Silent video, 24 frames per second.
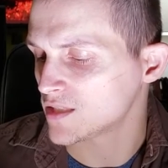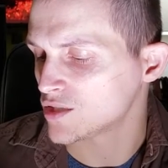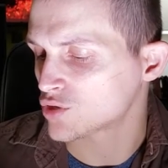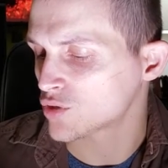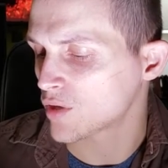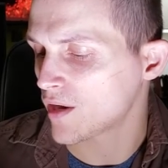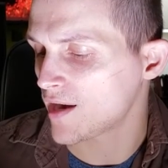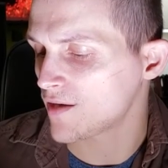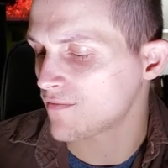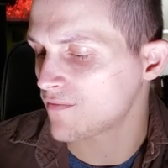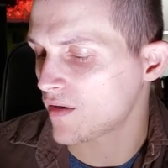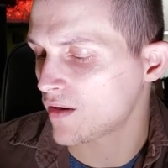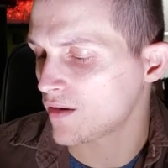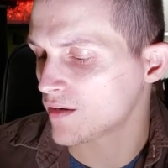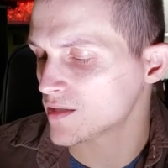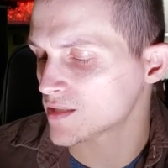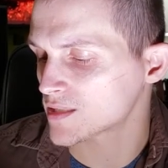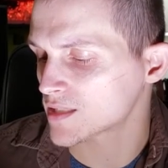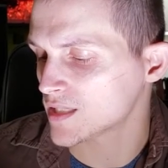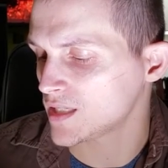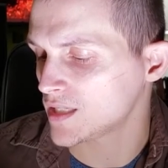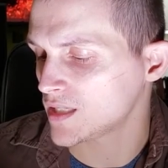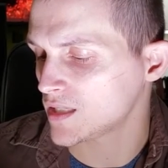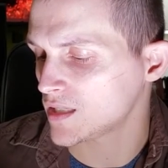tried various
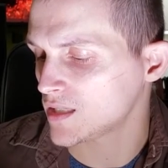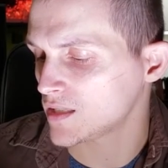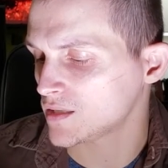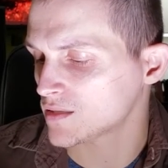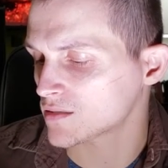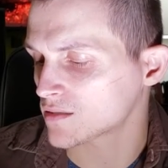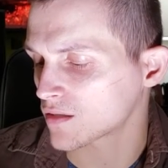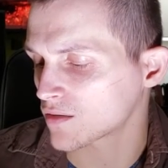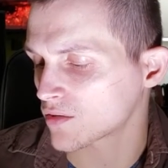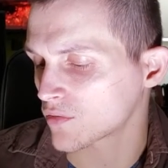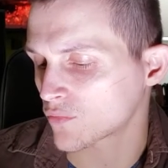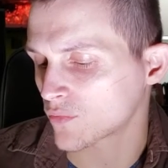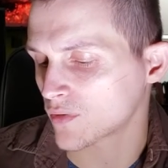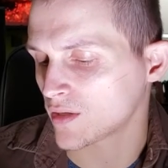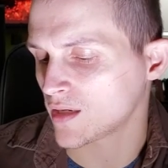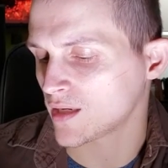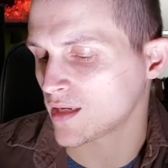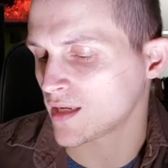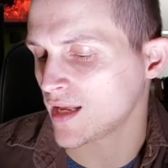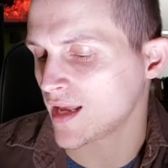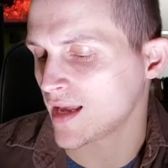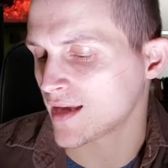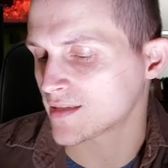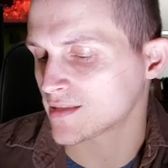keys on the ring
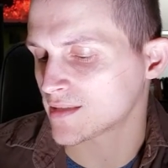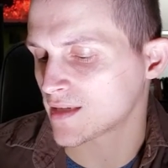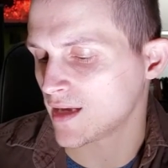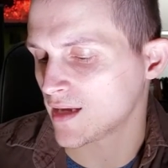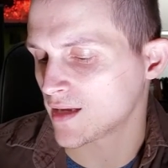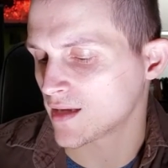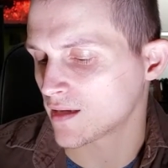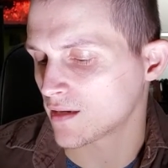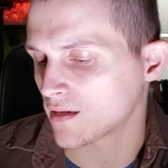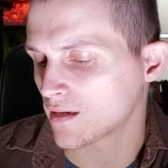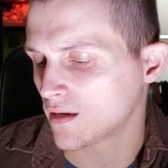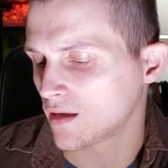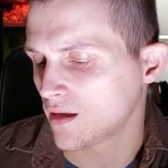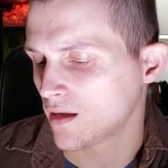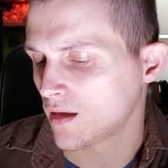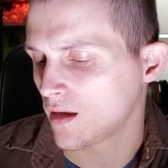he had taken.